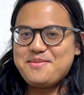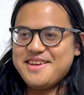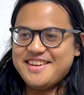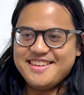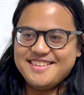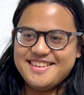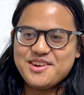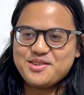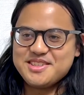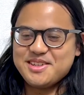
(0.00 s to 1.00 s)
he
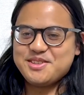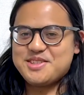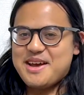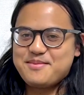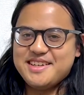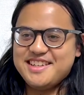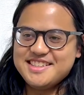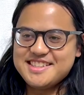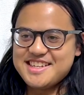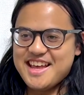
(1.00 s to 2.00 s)
knows a little
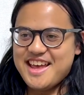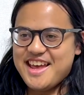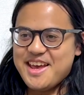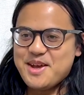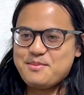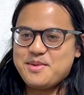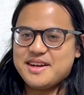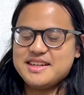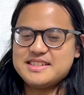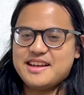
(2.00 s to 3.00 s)
Japanese.
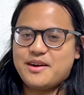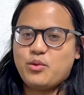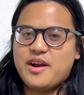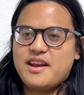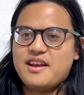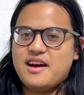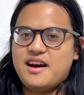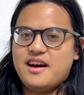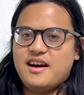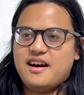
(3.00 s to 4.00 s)
Because like when
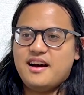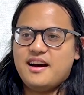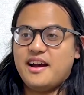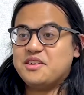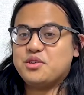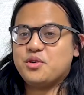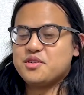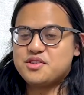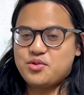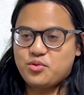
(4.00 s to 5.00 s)
I do go to
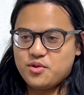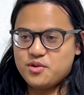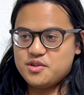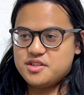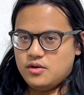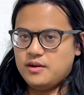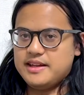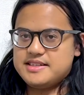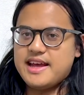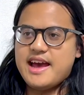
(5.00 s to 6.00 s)
stores, or
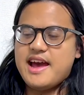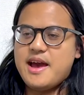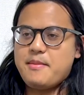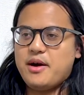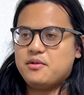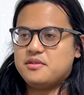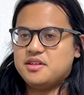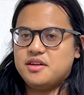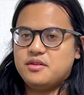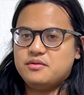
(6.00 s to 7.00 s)
let's say I am out, you
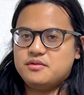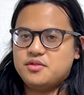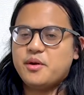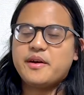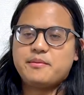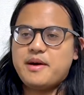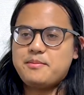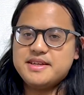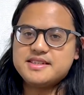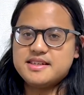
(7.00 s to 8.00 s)
know, doing my
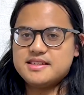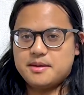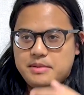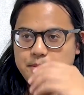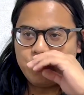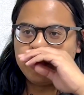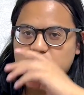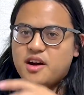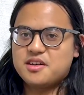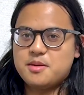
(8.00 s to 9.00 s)
business, like people will
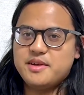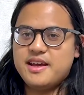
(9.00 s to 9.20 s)
talk to me